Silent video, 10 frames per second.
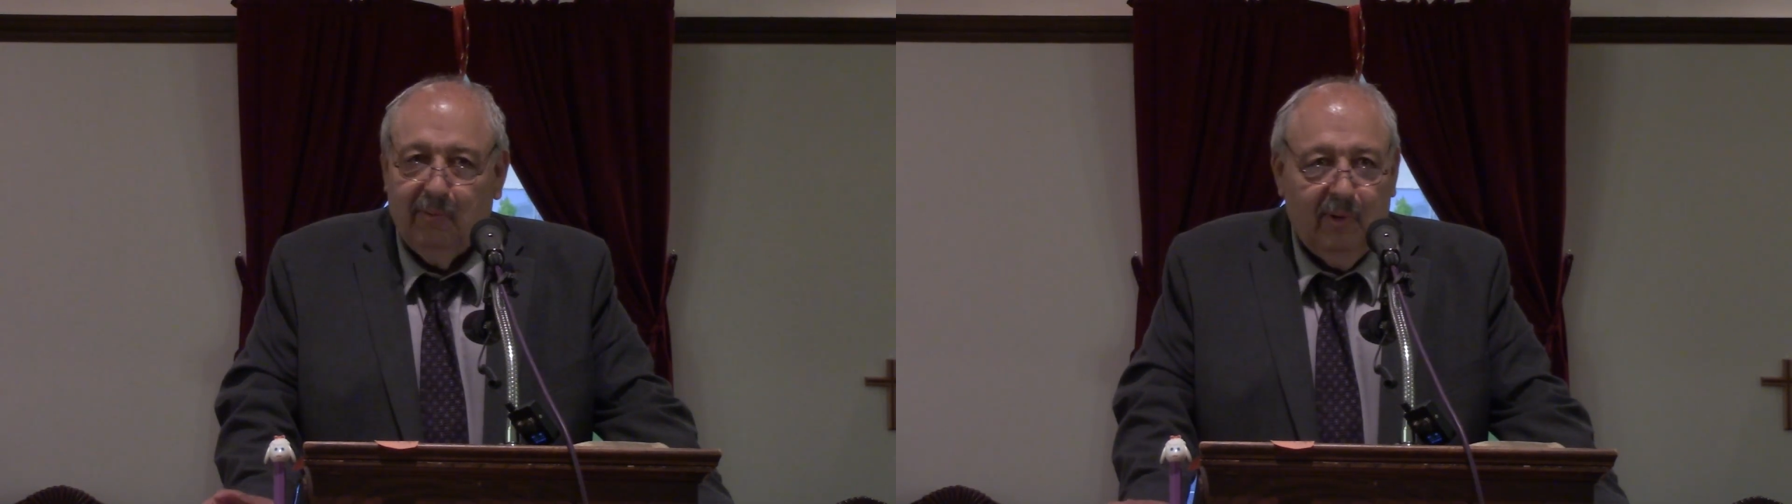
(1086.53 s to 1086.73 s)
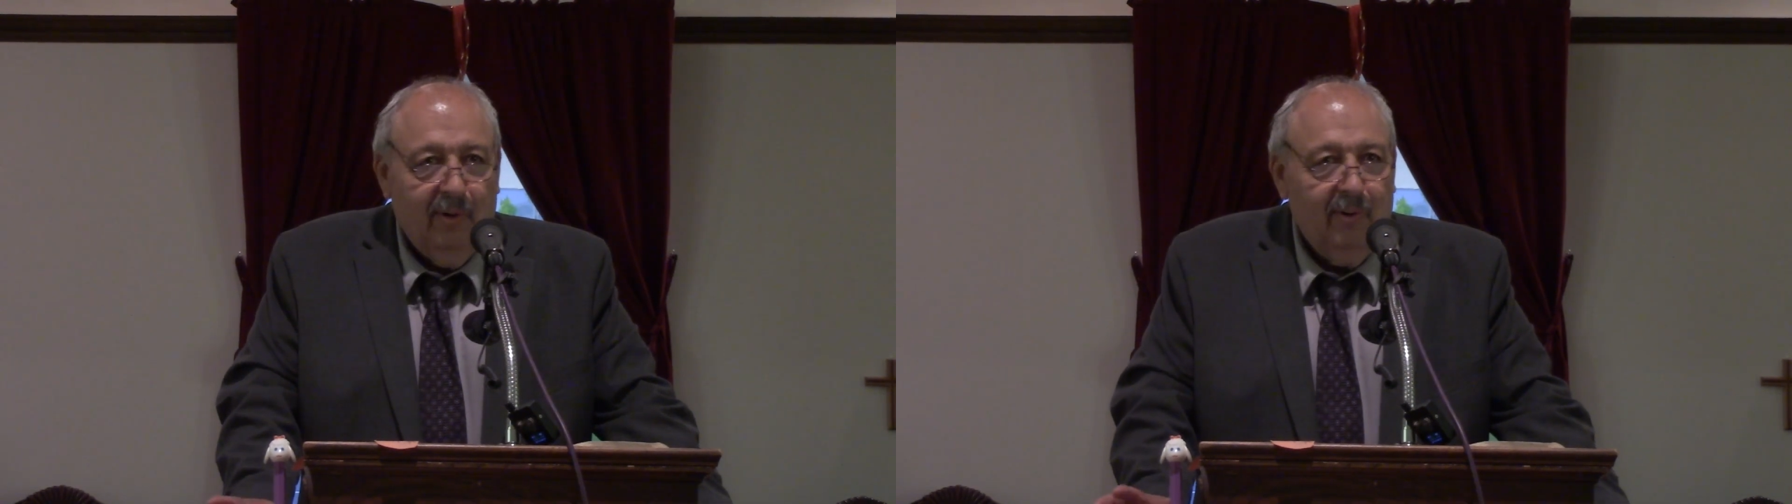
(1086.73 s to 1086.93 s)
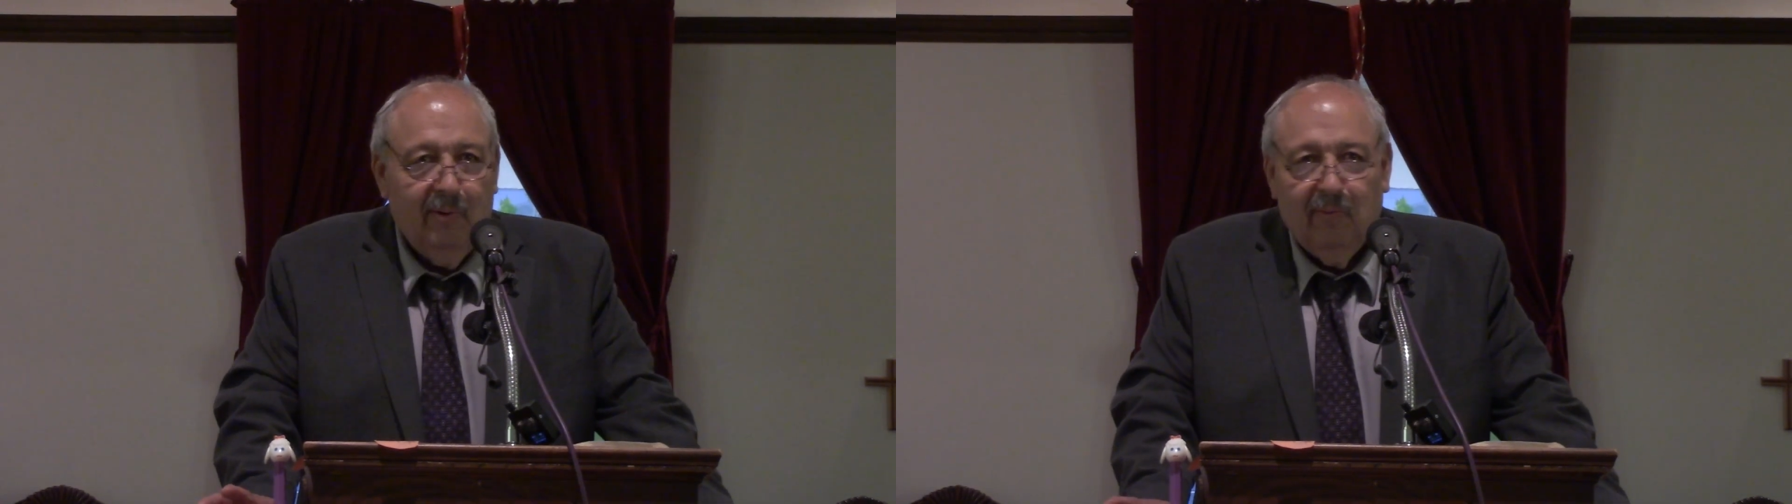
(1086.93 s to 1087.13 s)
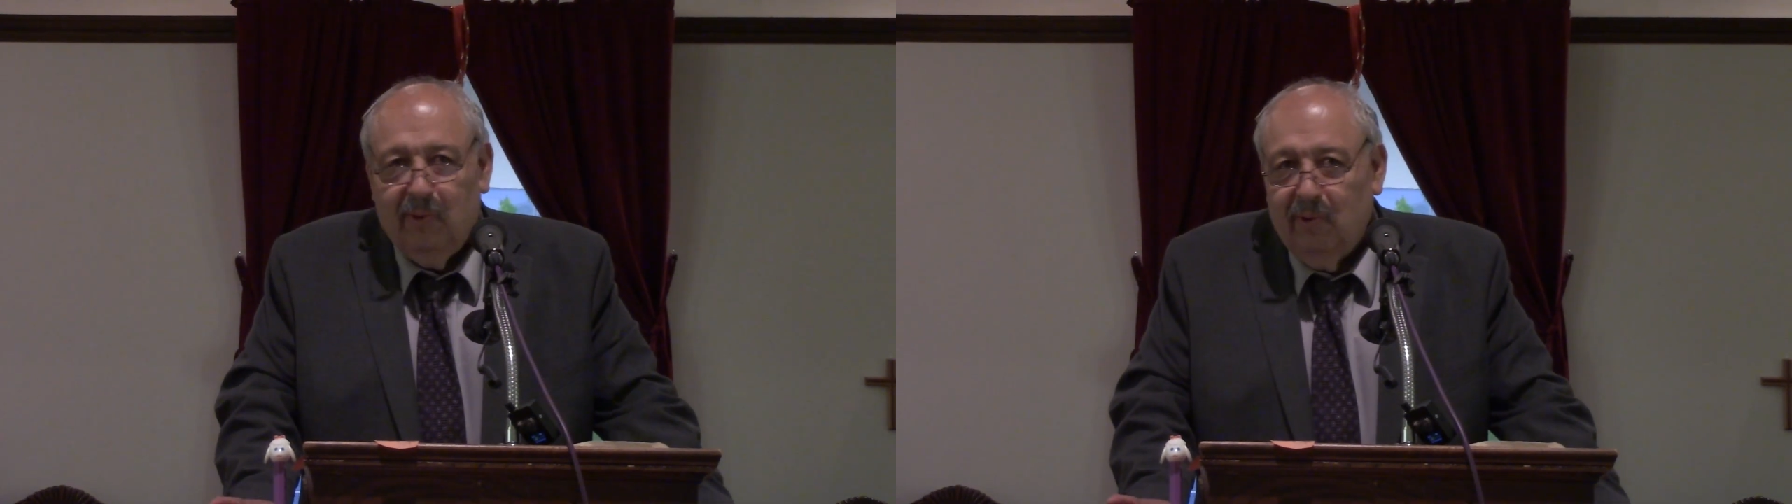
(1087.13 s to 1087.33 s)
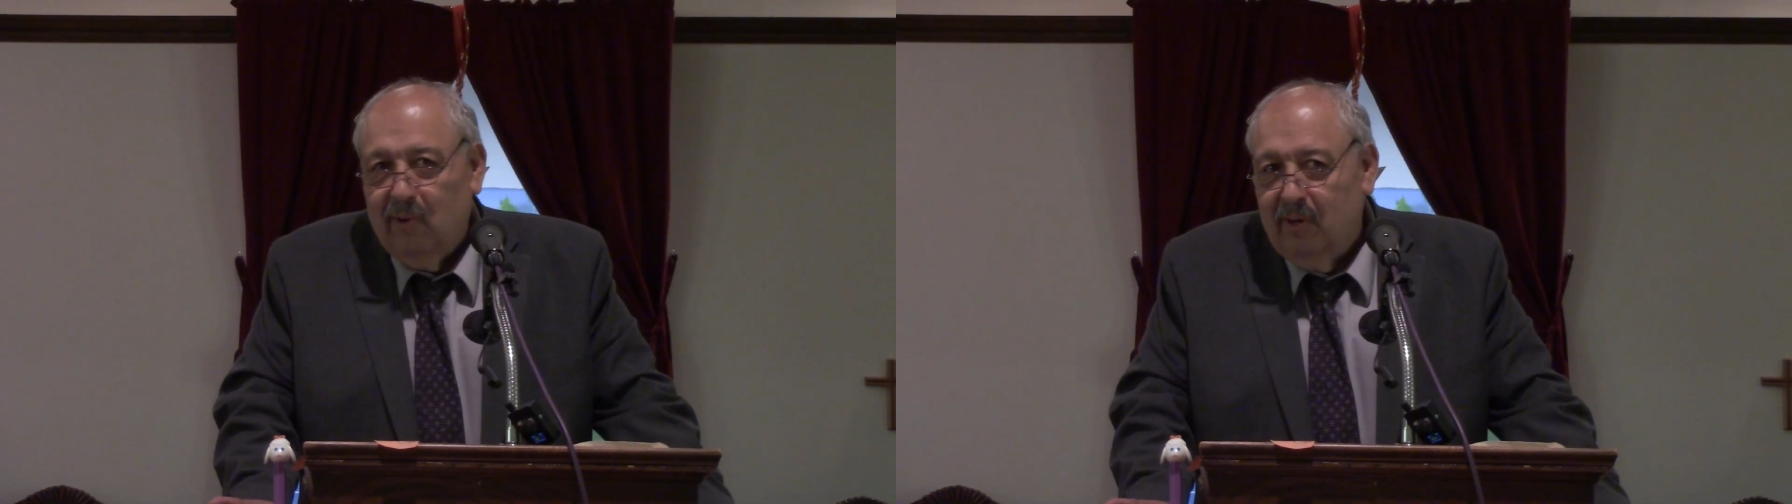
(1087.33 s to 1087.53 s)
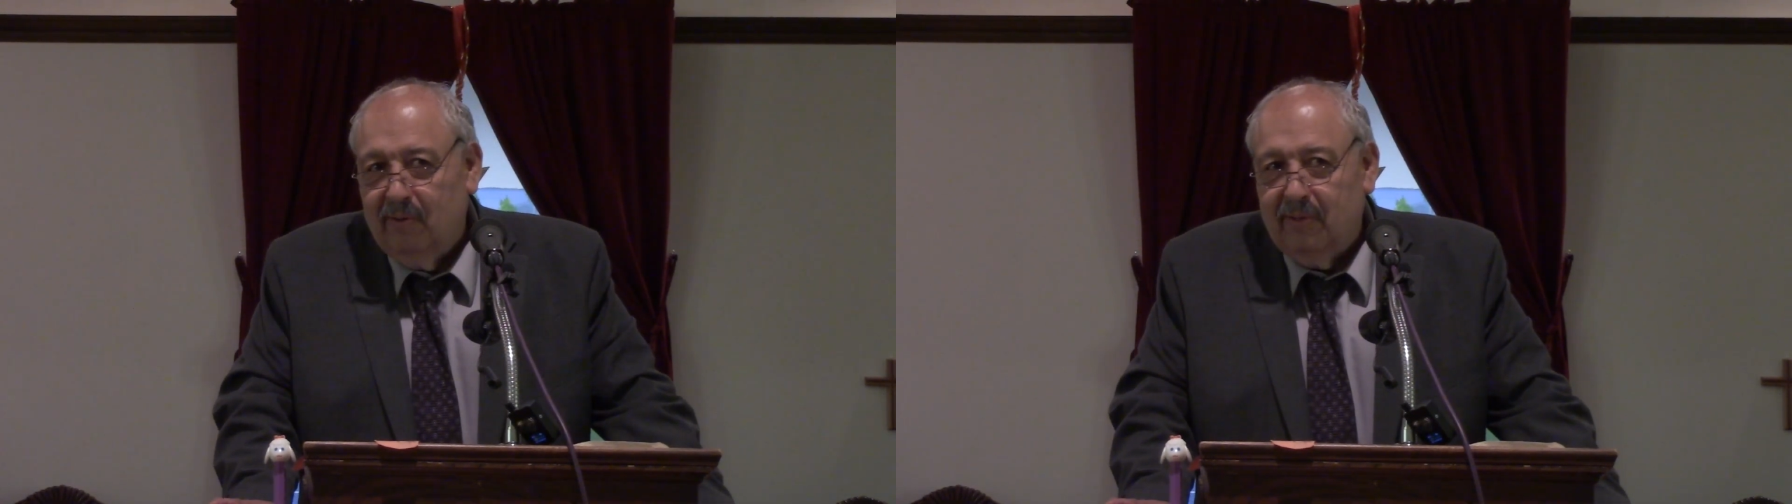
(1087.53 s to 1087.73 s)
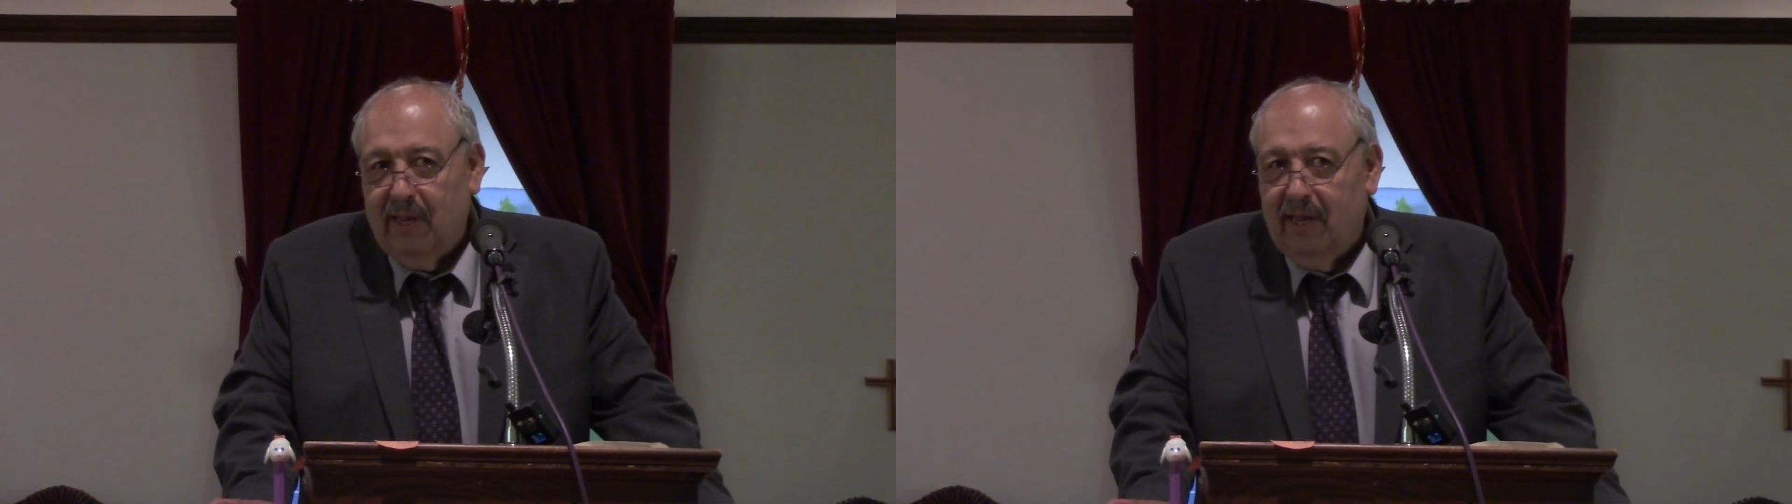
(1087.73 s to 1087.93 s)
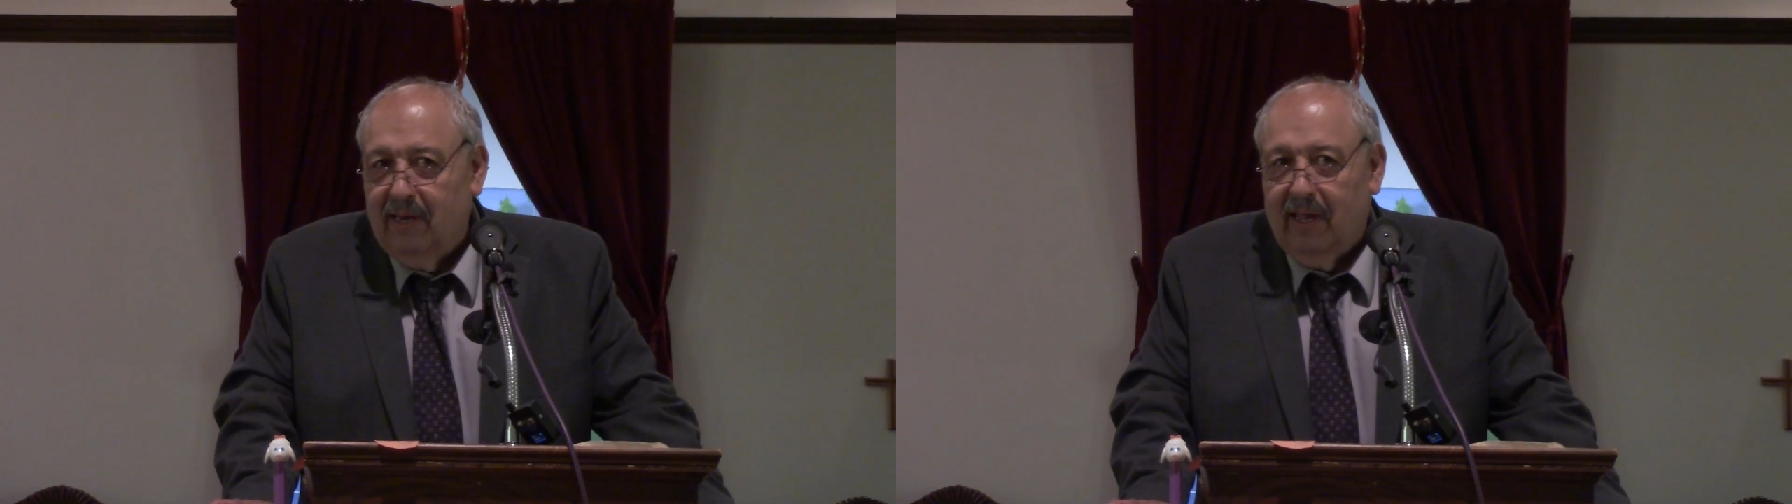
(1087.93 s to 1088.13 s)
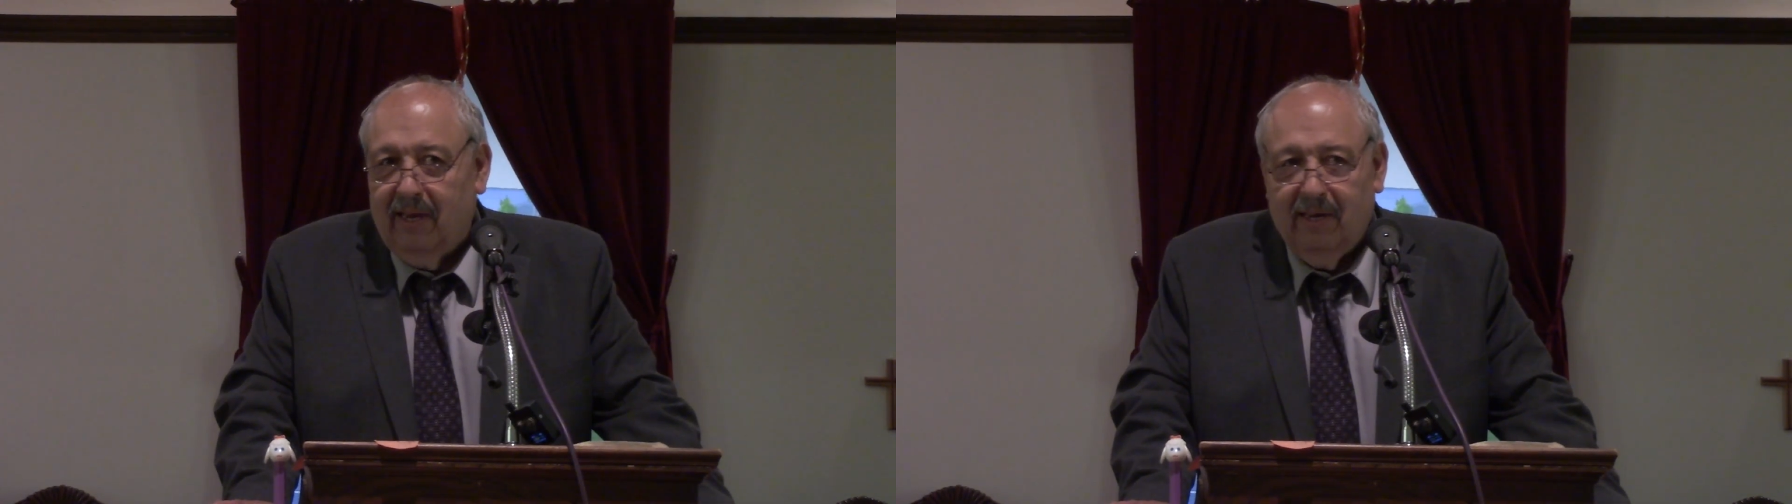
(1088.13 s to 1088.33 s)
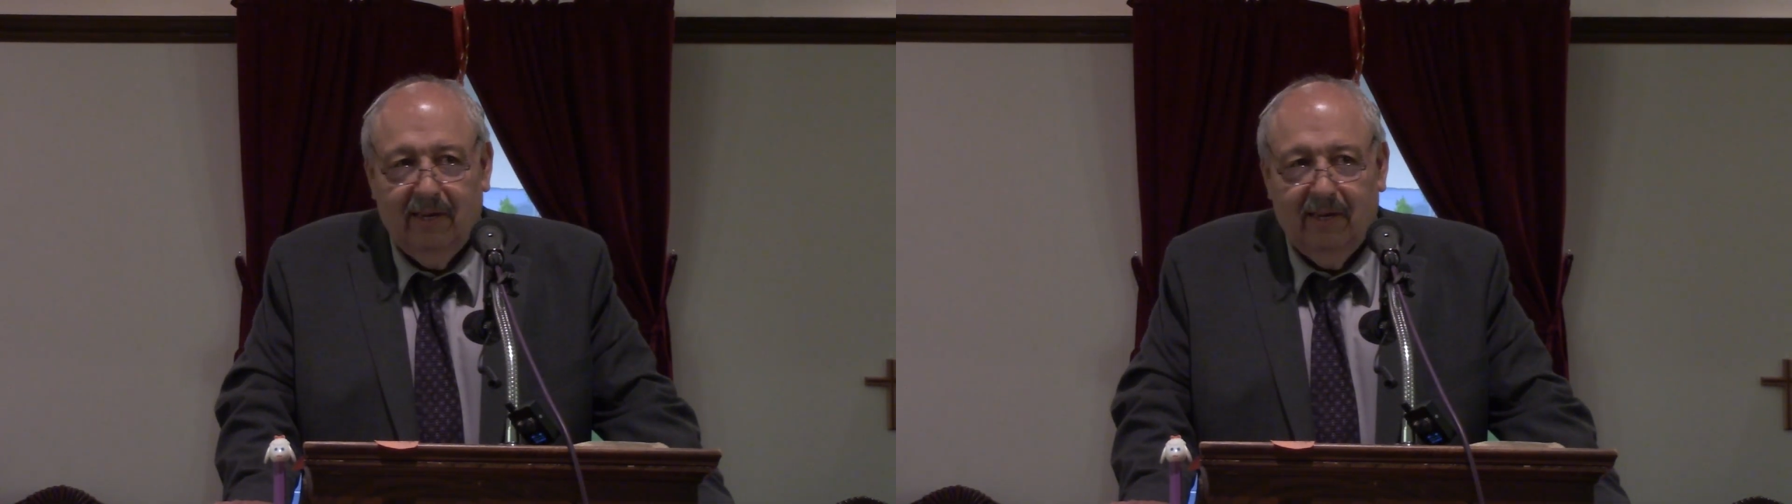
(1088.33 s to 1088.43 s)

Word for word: we don't we don't understand that